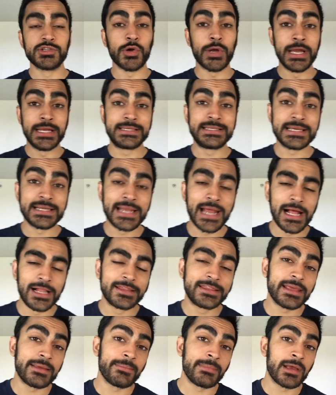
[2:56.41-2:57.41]
So 18
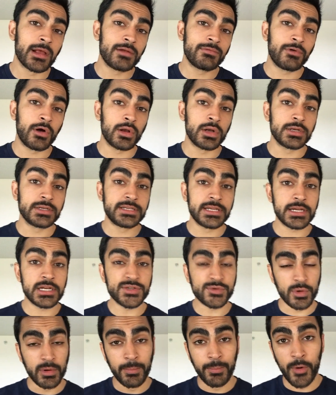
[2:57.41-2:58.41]
healthy male
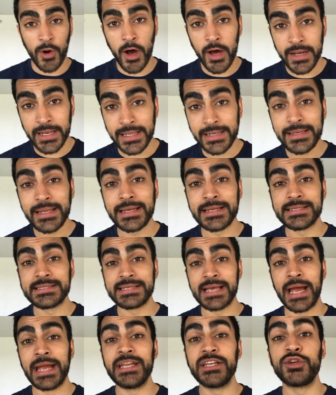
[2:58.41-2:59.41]
volunteers were brought in and
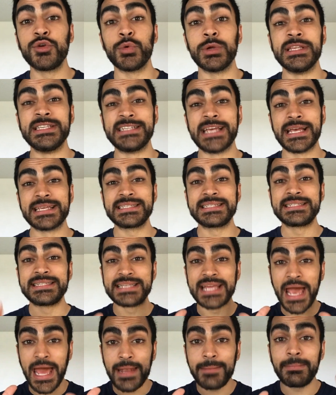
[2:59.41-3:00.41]
assigned to ingest
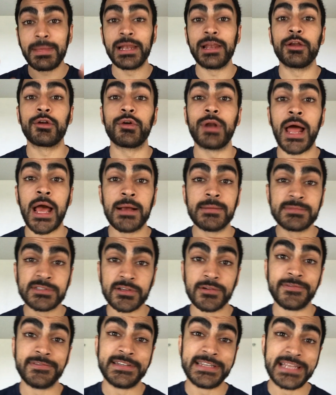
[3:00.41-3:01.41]
10
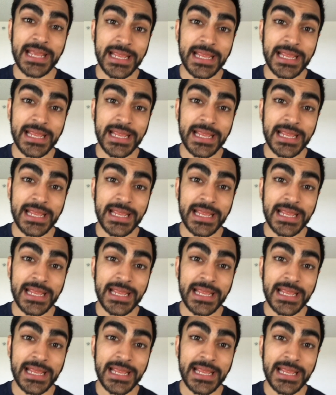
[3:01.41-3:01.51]
milligrams of